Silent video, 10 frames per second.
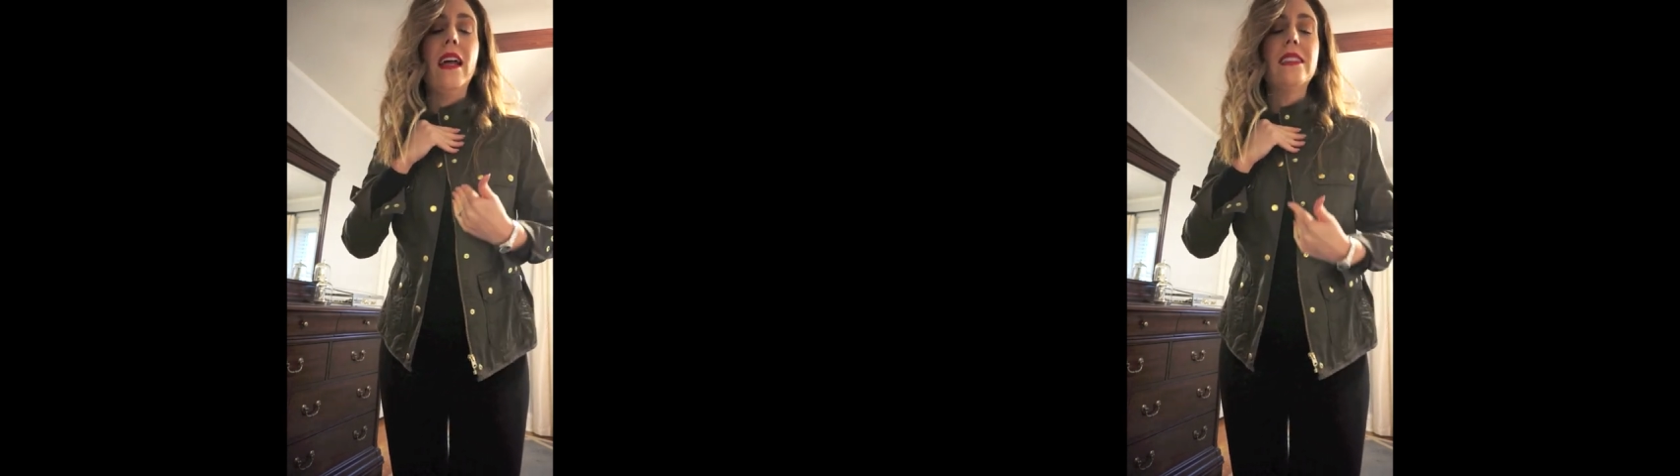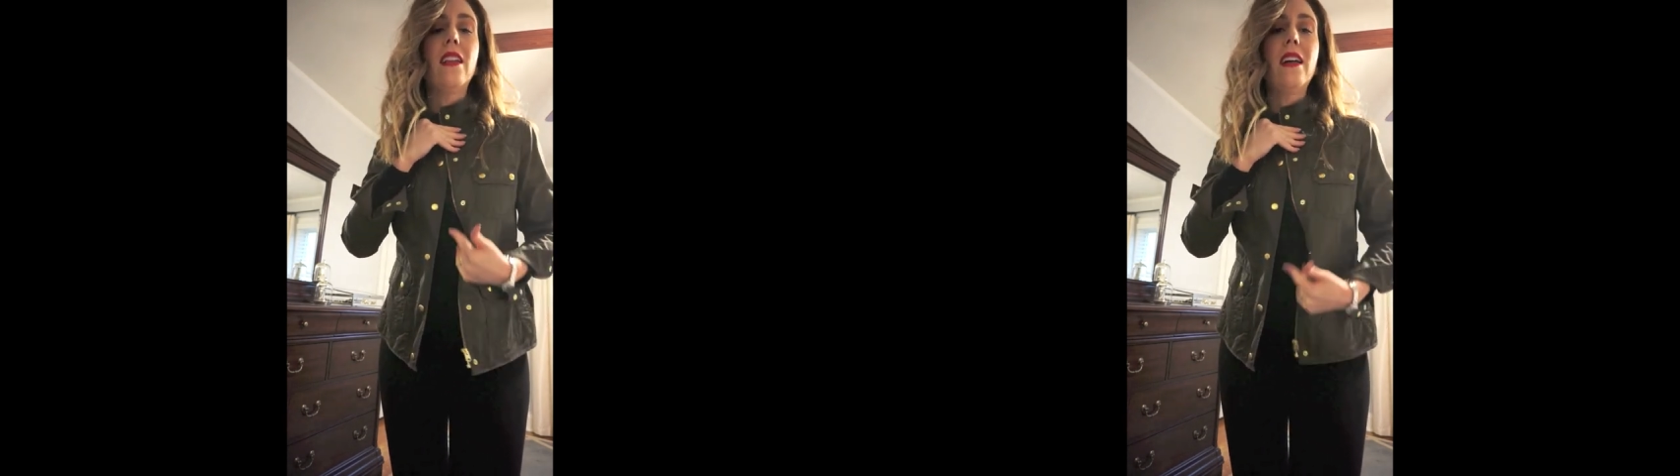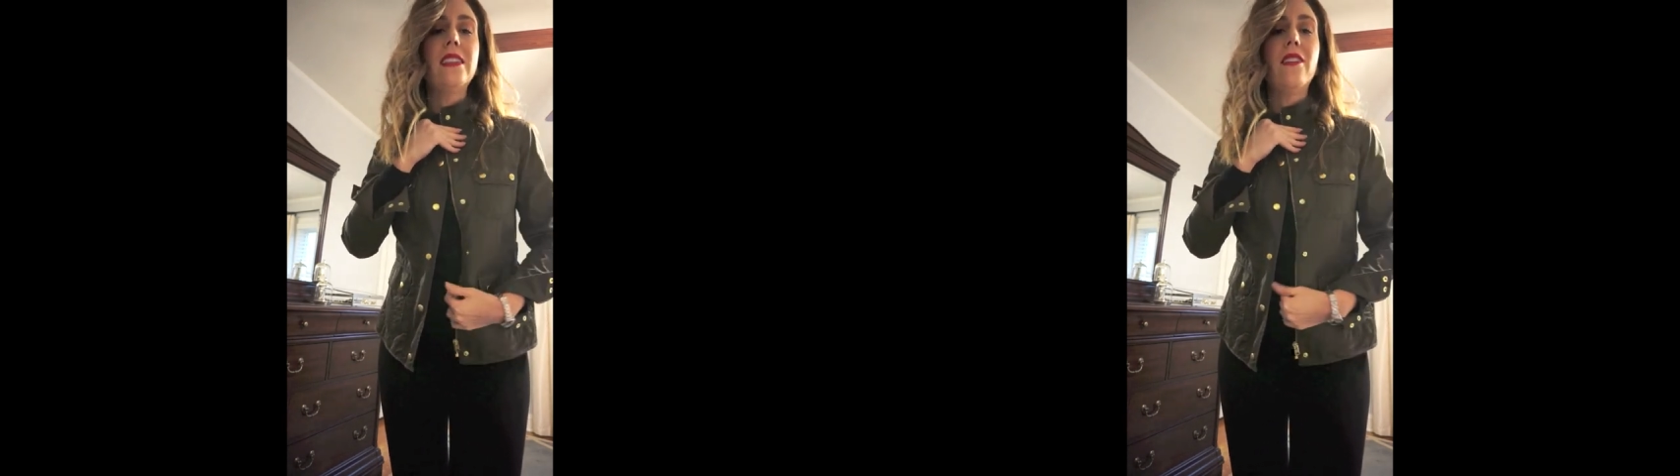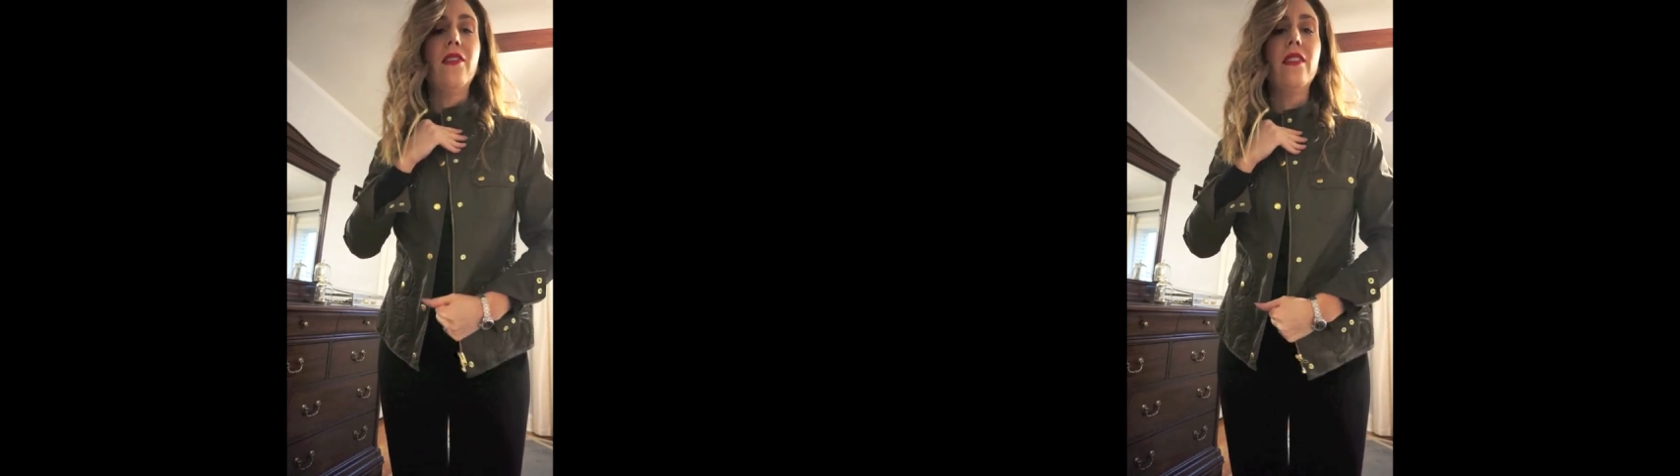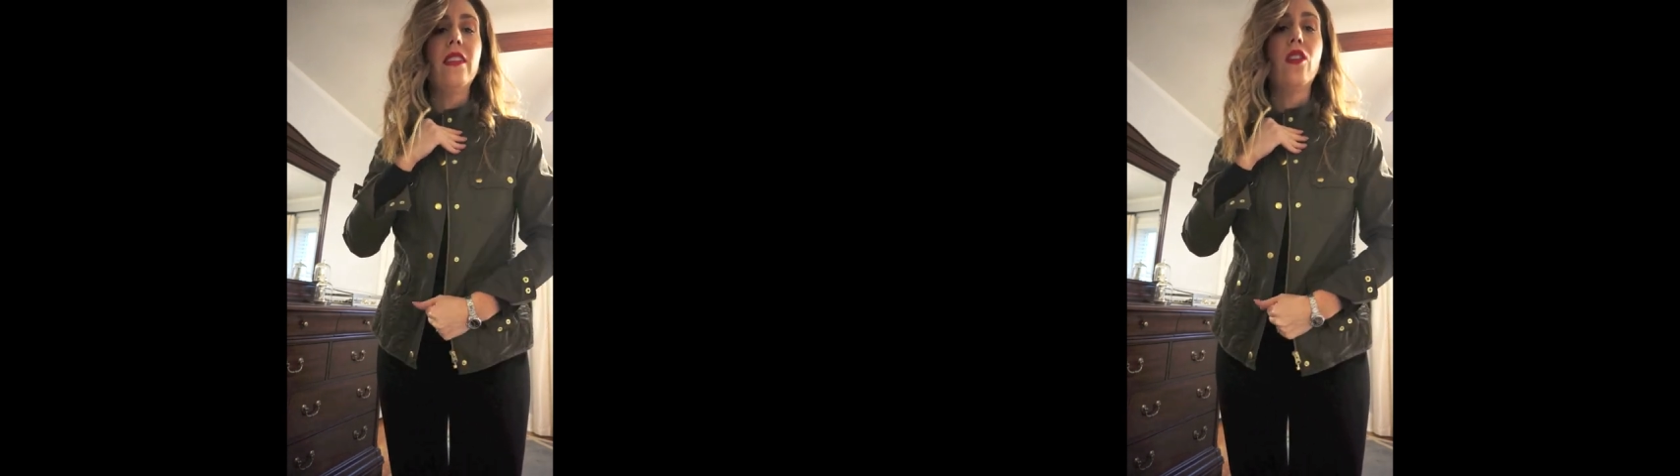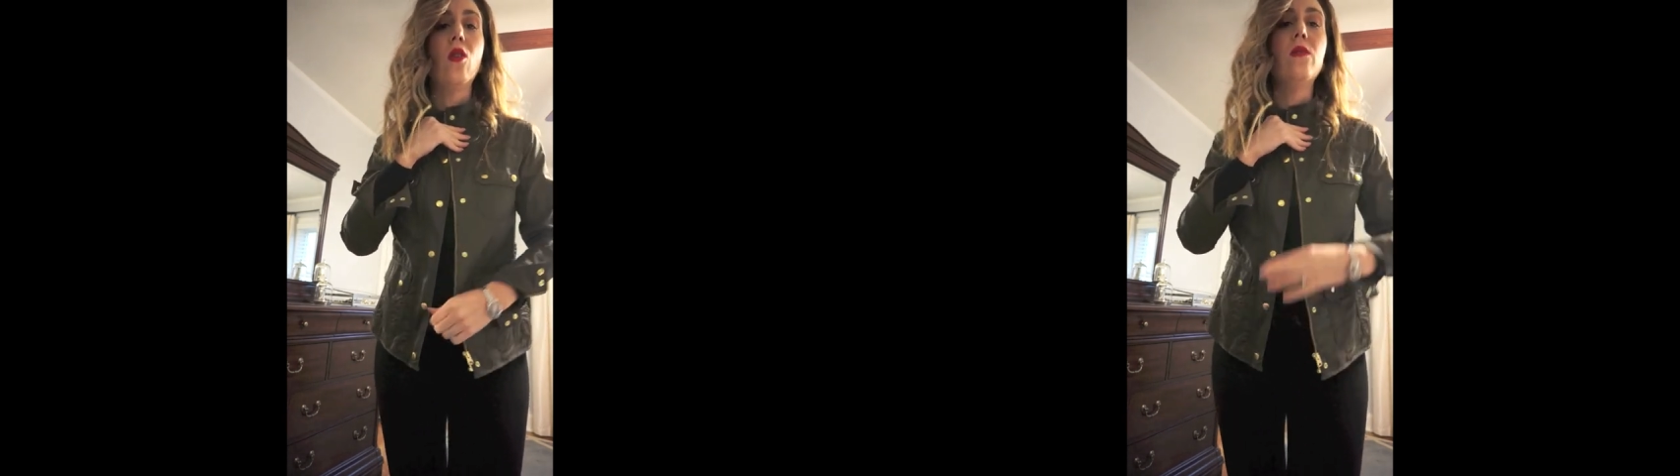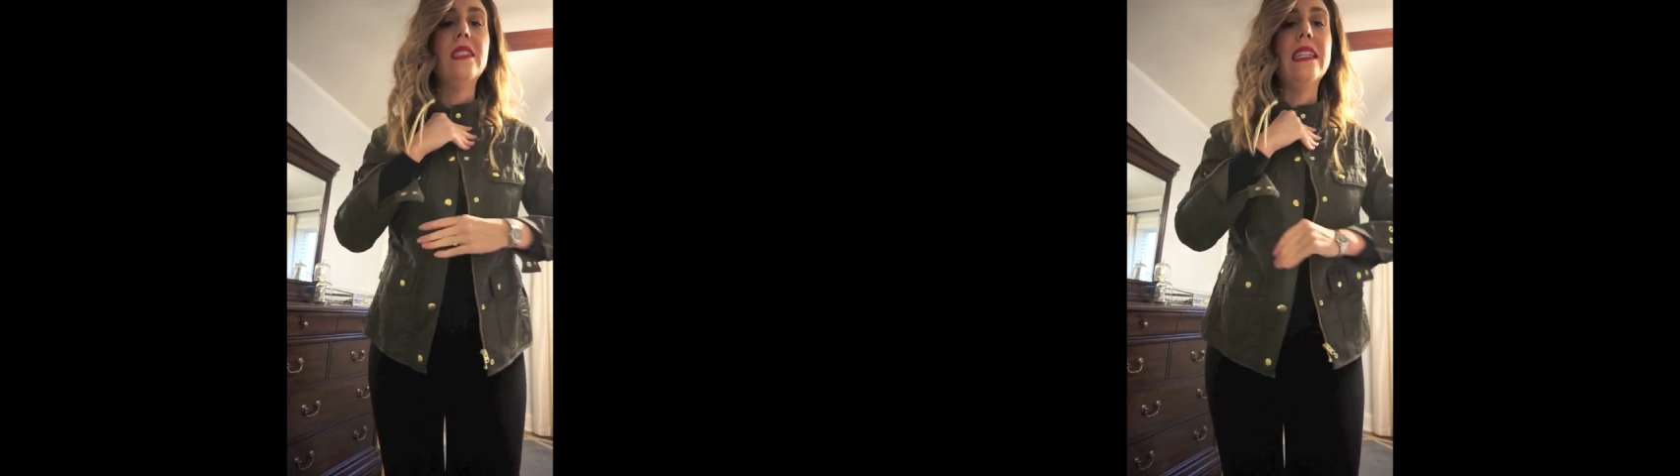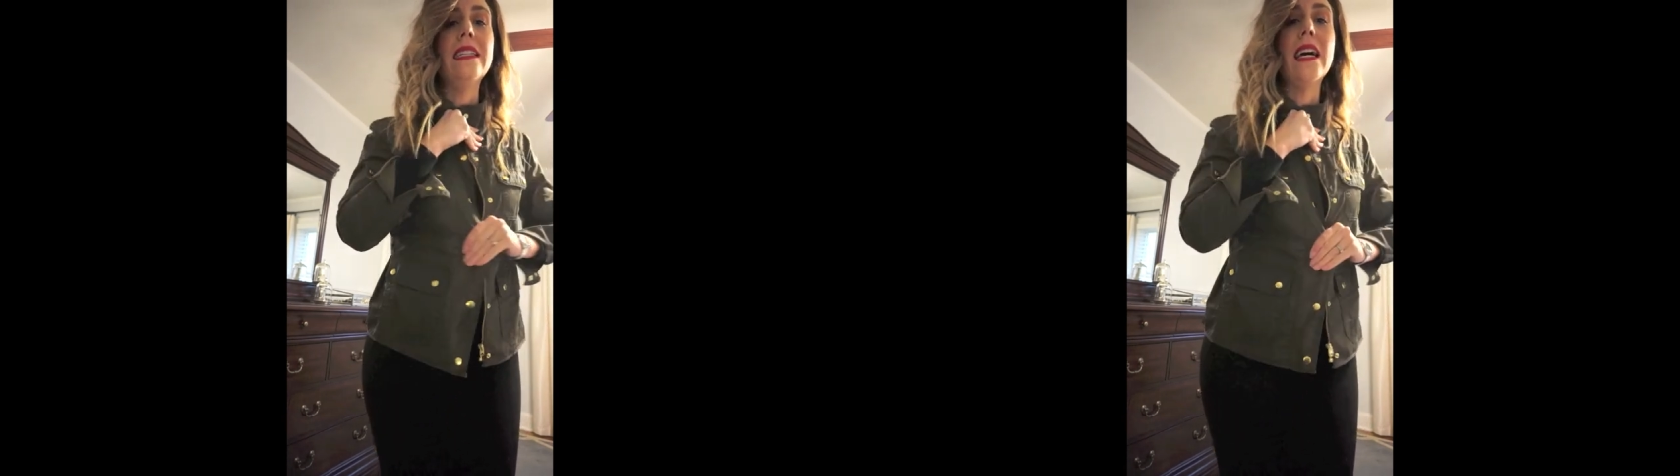Has lots of the gold
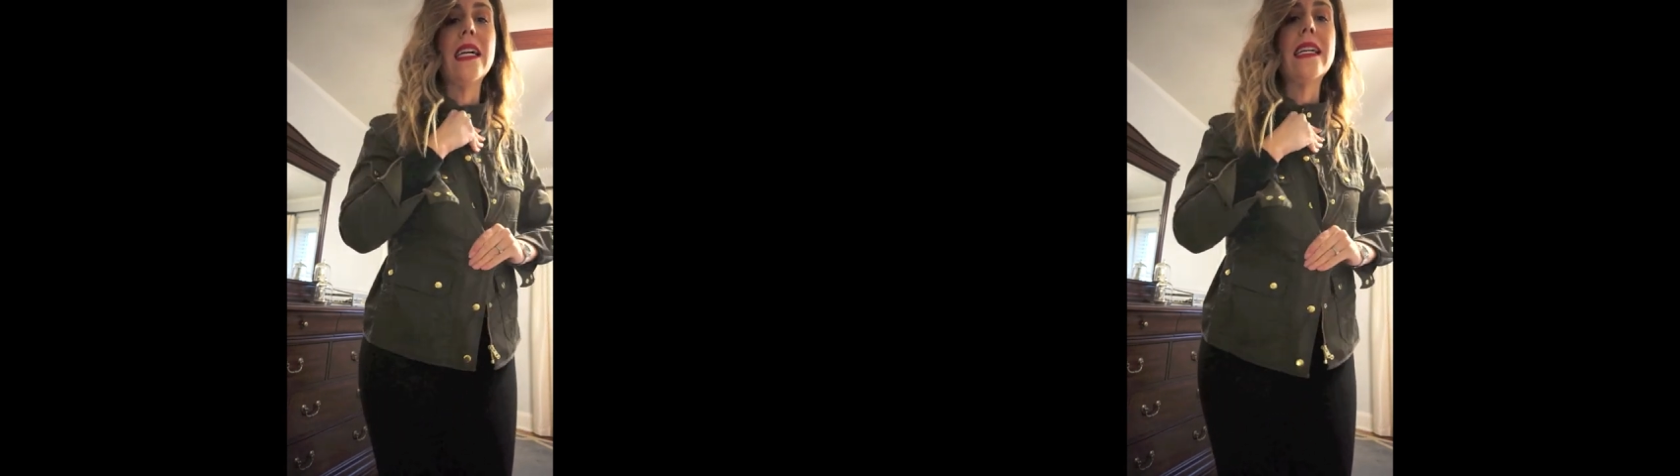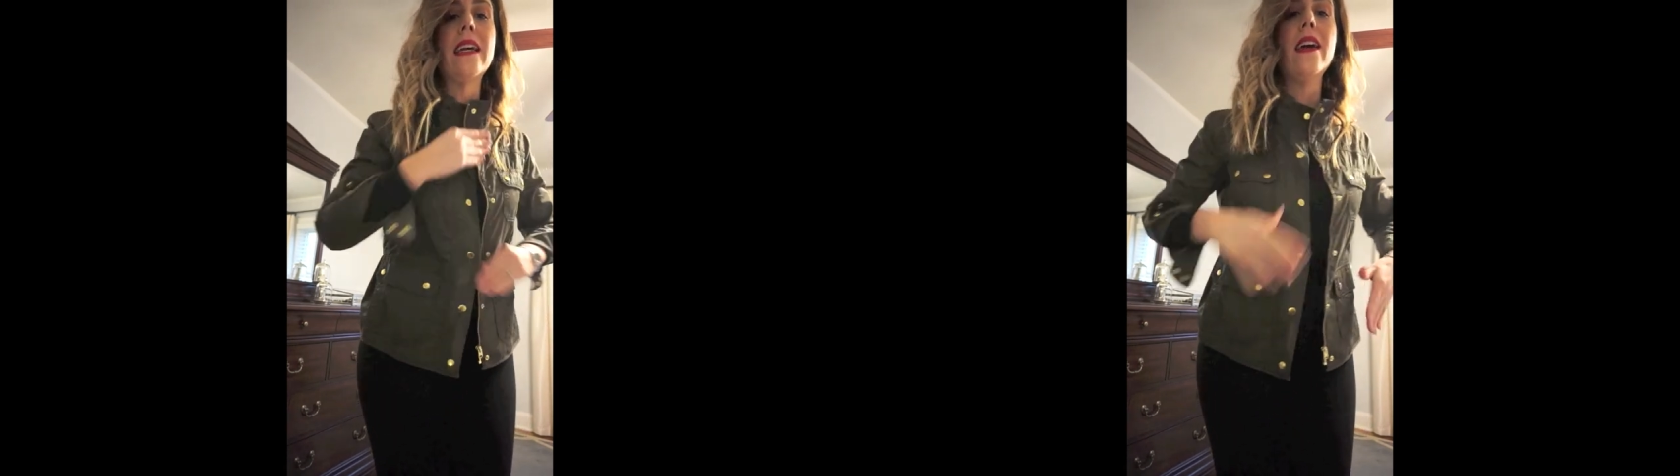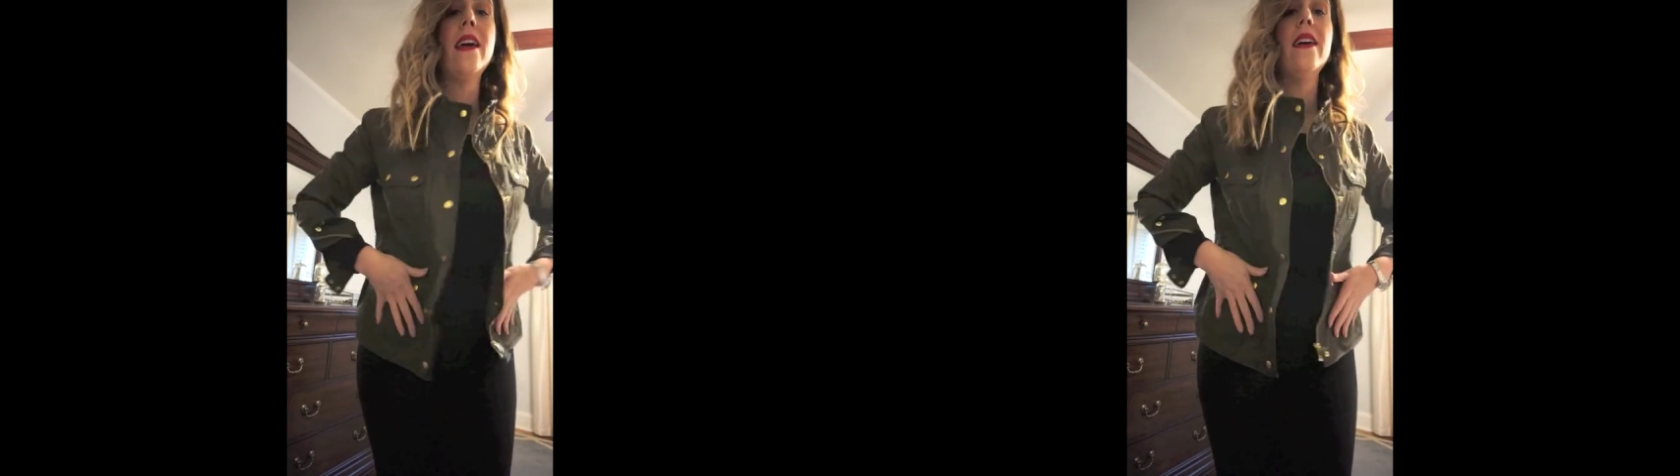detailing.